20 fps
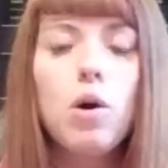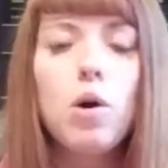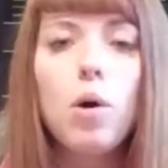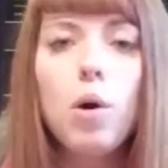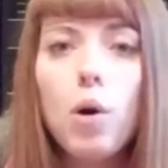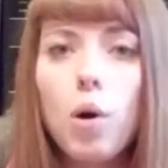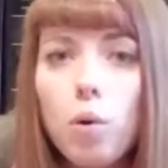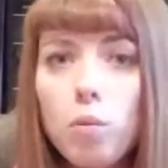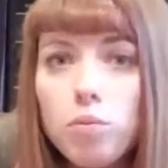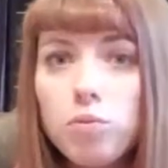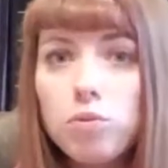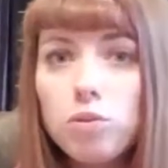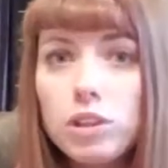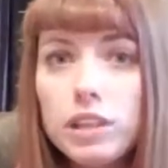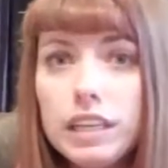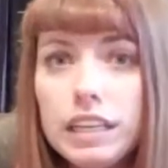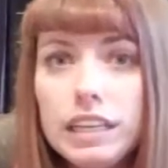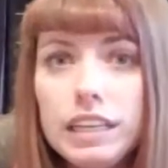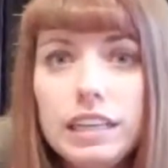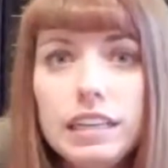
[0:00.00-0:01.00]

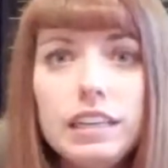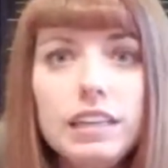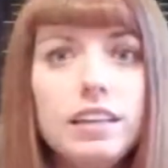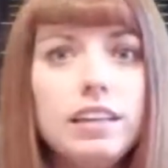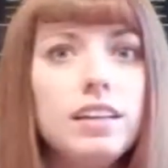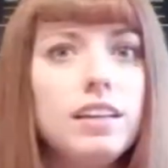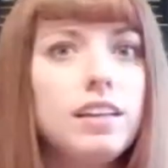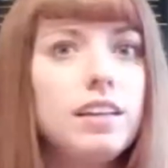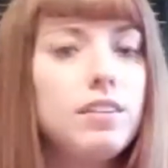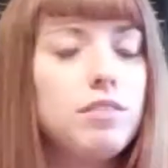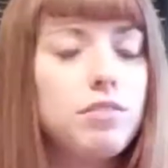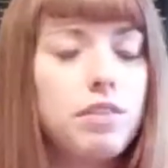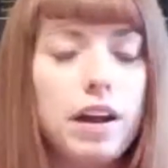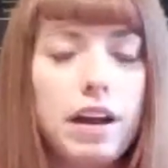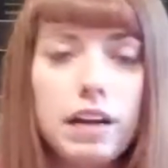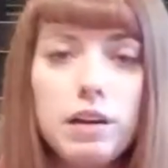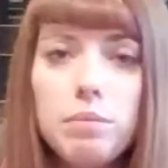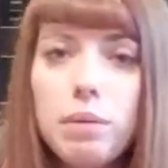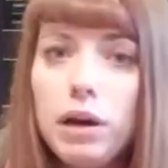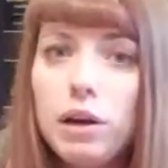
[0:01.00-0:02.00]
hopefully
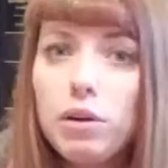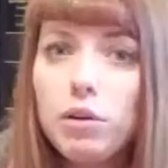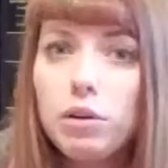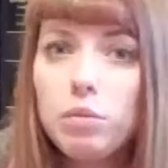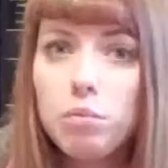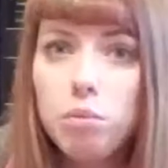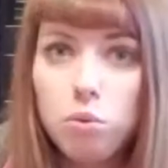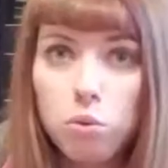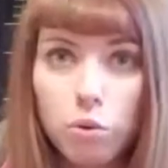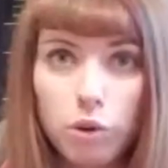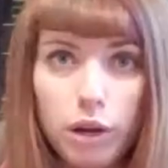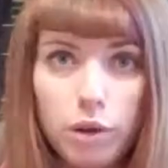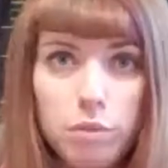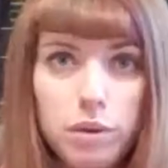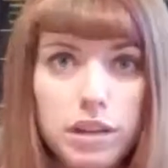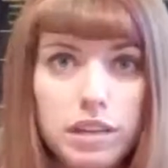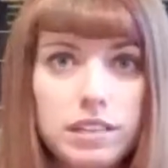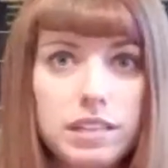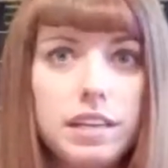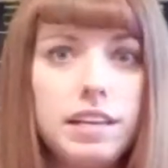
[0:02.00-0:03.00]
find better
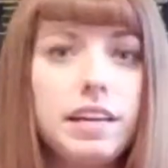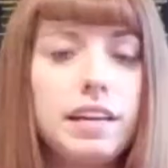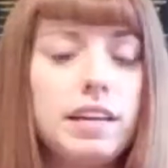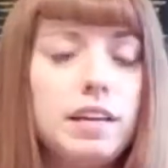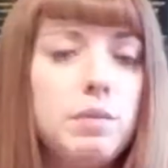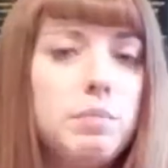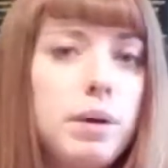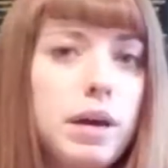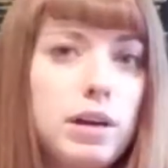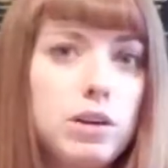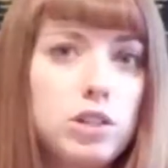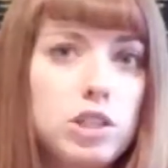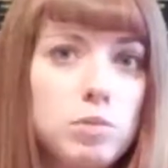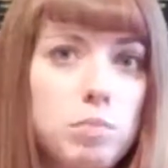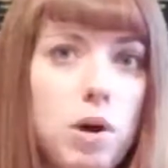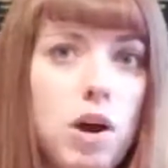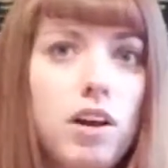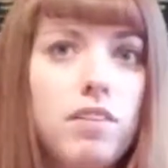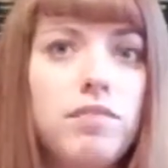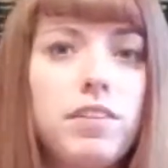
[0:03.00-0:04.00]
employment and get in a better
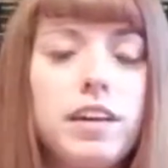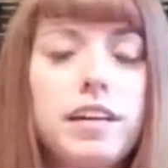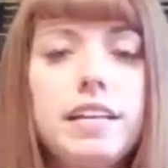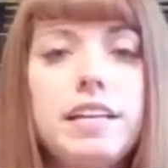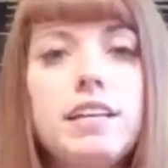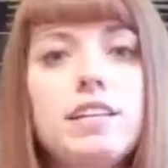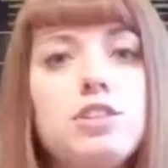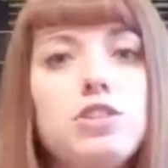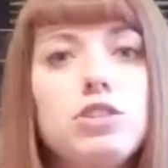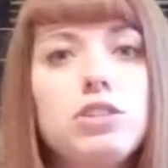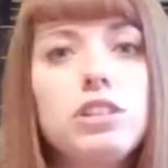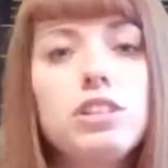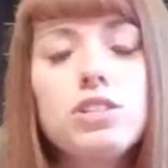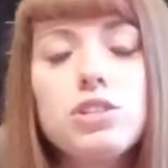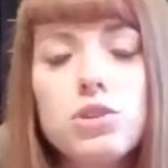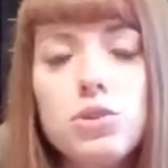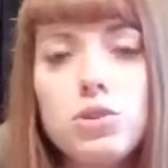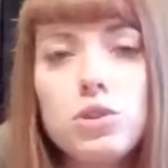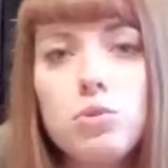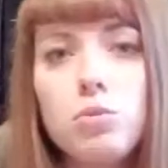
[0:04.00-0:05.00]
spot financially
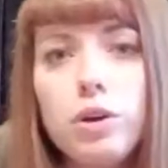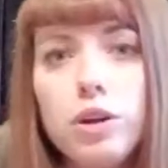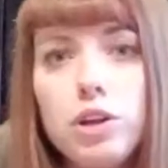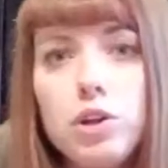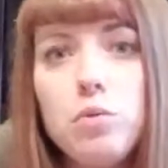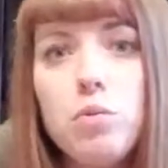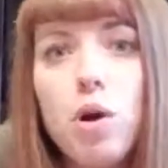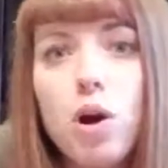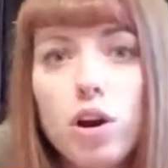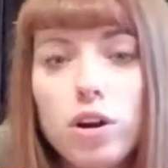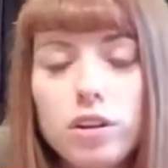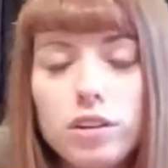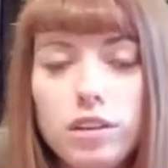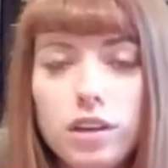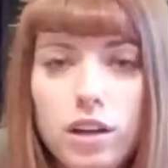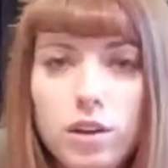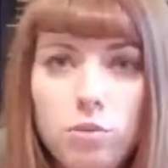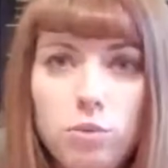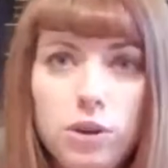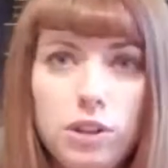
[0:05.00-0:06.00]
so that when you are
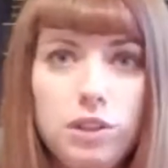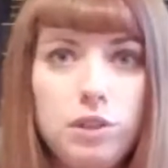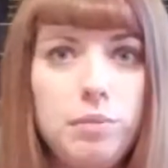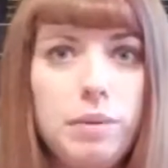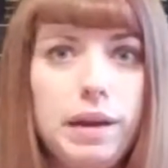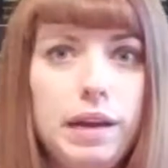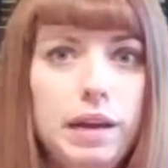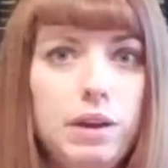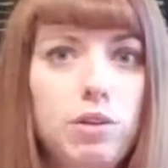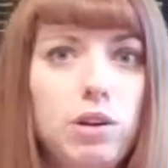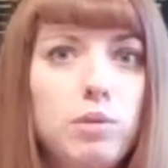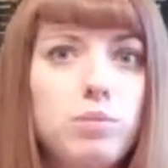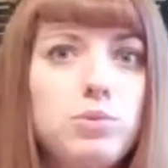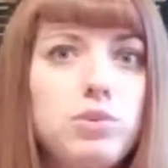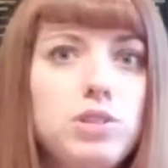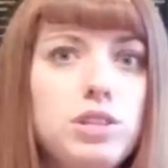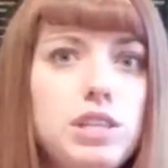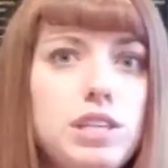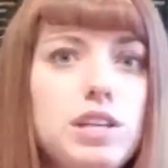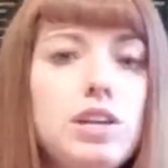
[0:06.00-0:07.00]
done with the
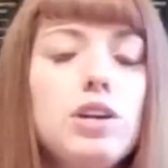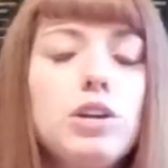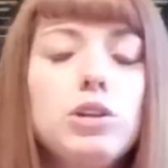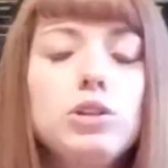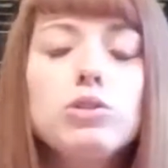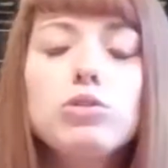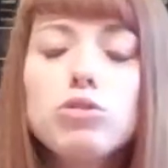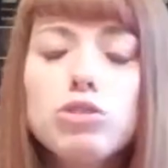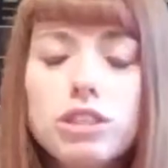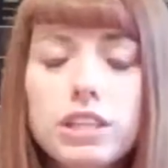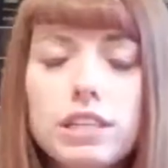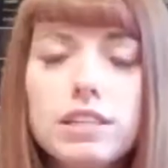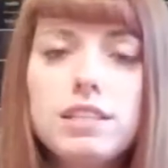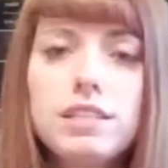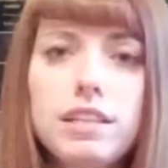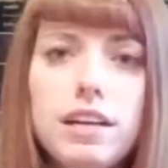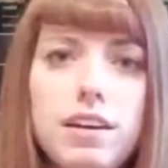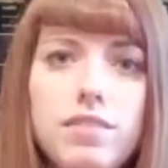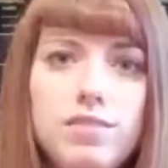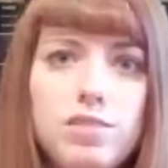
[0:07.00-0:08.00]
bankruptcy, you'll
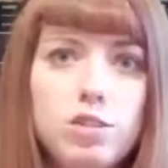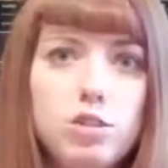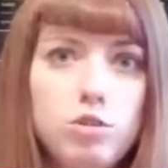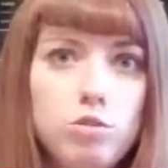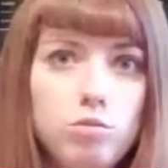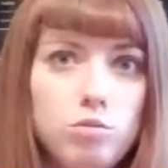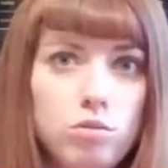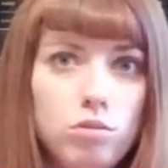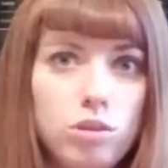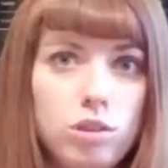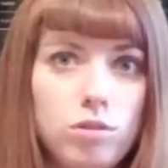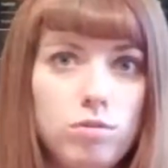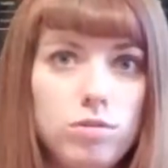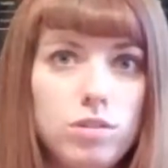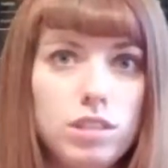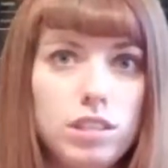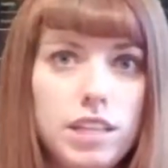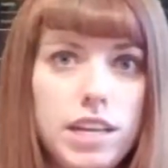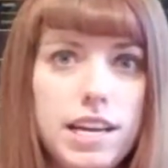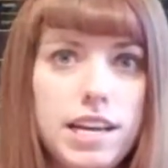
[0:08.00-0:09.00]
just have the student
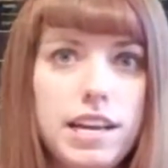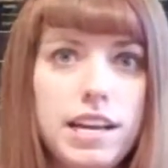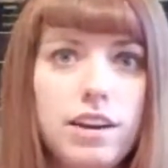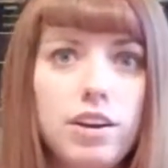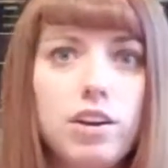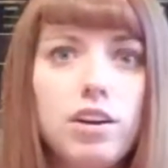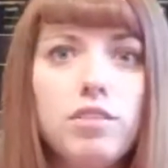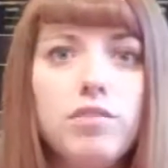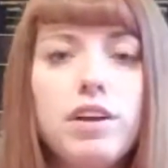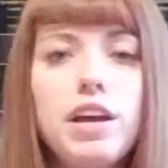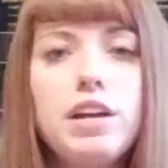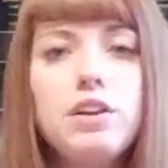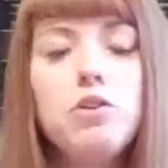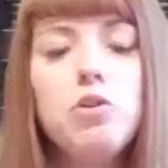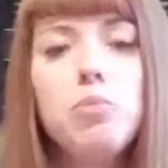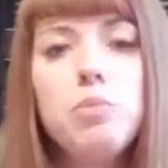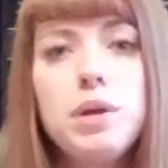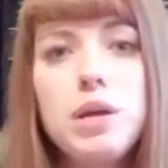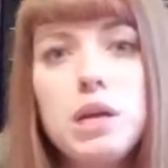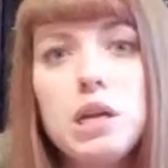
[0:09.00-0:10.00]
loans to take care of and
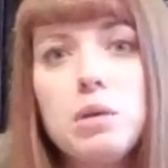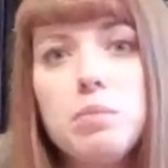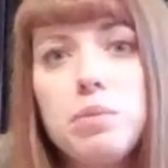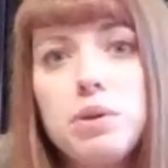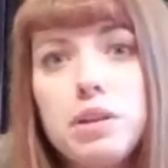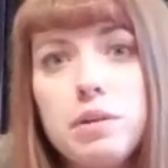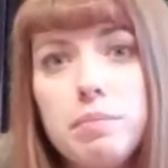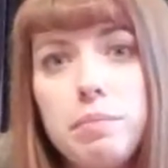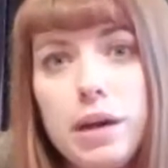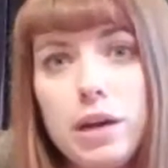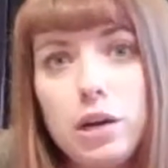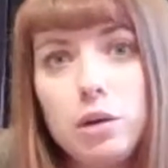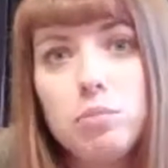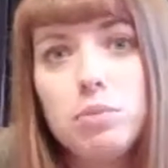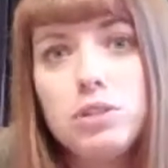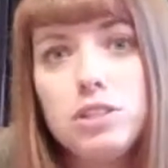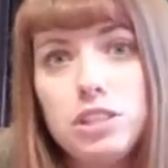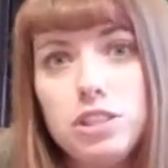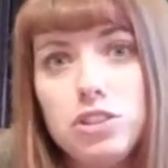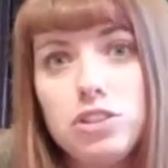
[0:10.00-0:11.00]
you'll be in a better
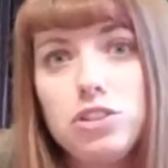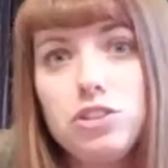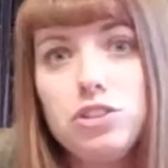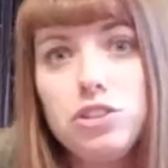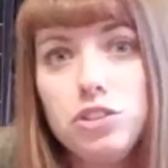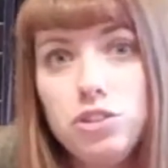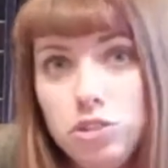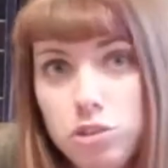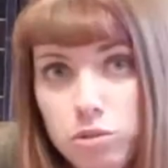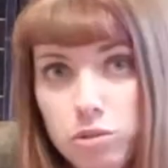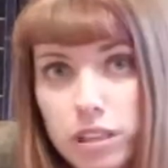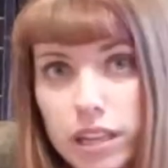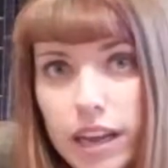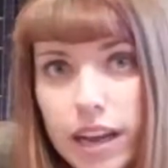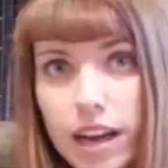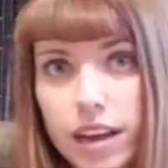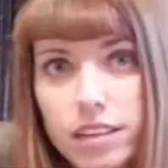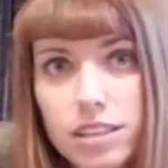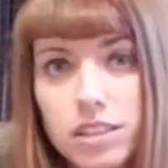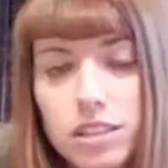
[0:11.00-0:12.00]
position to do
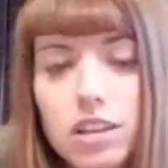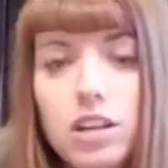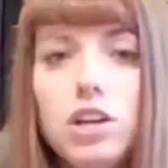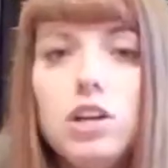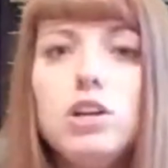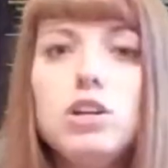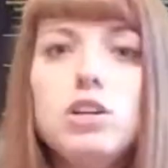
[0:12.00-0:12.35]
that.